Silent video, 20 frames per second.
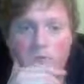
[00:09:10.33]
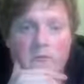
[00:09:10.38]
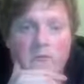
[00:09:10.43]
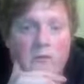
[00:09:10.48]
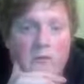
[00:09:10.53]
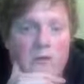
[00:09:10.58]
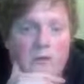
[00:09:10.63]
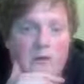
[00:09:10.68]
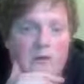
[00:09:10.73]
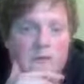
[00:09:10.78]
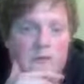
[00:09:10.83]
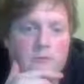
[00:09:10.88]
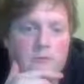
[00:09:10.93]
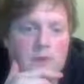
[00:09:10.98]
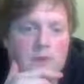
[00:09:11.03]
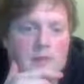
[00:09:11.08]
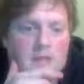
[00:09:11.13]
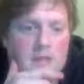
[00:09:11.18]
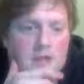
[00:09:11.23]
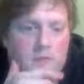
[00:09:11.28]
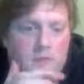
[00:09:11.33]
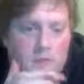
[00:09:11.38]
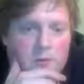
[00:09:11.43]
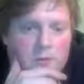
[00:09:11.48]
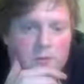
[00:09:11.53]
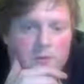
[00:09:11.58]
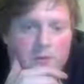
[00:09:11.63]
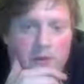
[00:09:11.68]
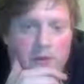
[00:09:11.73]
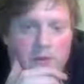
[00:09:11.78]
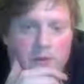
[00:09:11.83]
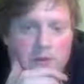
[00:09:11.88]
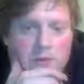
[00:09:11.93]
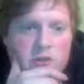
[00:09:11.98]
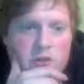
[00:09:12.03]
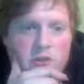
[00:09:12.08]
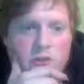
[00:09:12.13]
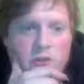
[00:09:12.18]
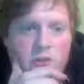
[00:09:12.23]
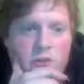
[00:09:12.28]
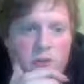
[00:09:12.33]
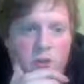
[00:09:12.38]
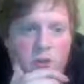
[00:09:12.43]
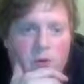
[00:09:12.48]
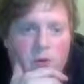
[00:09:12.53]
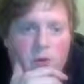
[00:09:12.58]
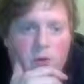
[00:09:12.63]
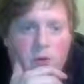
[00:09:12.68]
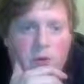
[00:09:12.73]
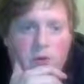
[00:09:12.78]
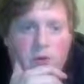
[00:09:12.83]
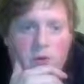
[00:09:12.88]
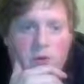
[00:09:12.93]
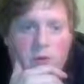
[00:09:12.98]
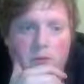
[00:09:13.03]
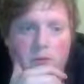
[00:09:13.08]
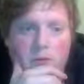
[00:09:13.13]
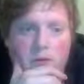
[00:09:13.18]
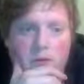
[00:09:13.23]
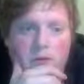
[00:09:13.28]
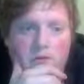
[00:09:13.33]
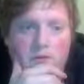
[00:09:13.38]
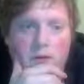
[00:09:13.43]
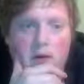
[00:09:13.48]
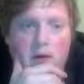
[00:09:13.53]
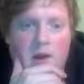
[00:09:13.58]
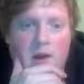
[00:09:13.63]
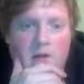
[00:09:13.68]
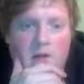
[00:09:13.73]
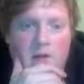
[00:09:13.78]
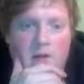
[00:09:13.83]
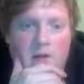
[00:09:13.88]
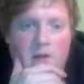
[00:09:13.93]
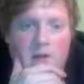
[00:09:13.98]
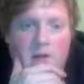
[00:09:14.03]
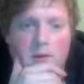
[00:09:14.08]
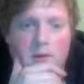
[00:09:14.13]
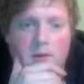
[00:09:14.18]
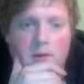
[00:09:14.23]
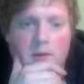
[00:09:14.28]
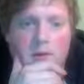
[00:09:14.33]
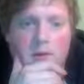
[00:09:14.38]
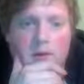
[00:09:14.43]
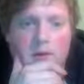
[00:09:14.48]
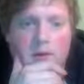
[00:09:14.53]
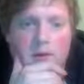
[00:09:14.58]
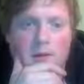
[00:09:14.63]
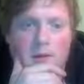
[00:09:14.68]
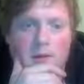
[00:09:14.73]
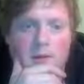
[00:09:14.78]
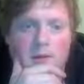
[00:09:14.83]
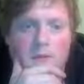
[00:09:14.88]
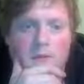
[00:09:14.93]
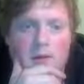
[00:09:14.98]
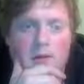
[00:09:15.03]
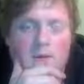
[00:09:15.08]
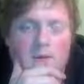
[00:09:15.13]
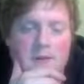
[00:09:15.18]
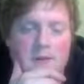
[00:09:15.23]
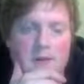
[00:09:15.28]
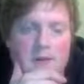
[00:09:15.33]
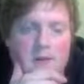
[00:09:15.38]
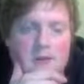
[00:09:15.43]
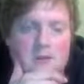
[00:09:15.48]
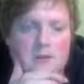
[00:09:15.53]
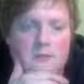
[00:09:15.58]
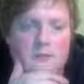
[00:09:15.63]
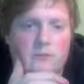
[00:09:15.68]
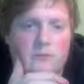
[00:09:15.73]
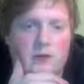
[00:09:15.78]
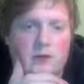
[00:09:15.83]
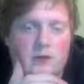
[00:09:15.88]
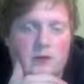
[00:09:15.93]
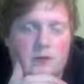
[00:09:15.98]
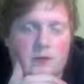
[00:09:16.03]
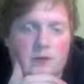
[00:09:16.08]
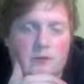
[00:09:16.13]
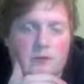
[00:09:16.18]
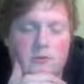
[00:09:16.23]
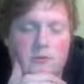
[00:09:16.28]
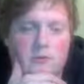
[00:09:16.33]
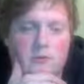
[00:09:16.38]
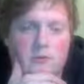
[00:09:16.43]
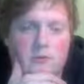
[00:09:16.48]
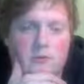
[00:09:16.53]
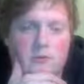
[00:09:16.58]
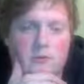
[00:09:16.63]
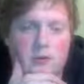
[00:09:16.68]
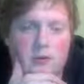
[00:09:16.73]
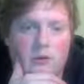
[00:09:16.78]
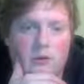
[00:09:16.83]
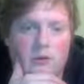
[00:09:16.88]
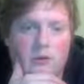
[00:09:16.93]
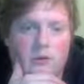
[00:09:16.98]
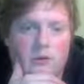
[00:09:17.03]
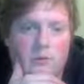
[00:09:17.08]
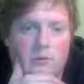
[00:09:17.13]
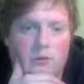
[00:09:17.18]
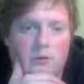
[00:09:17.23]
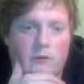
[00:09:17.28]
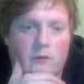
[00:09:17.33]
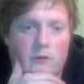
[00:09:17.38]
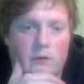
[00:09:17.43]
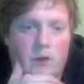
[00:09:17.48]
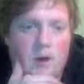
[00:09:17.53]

Very aggressive, but very strong e5, I think. e5, I think, is really a good move.